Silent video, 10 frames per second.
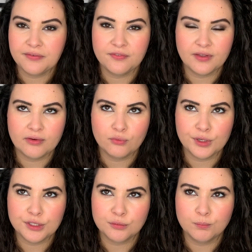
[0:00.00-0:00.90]

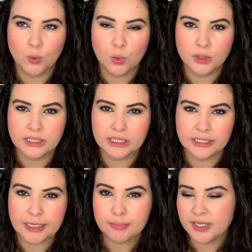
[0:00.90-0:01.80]
favorite bold
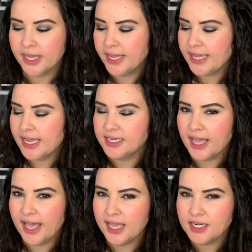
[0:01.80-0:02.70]
lip and
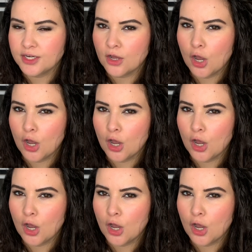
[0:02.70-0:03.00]
add an